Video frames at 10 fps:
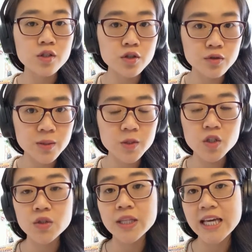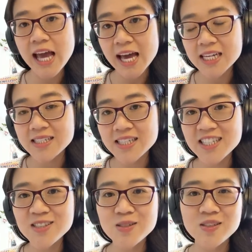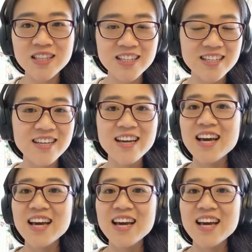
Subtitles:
script, to the acting, to the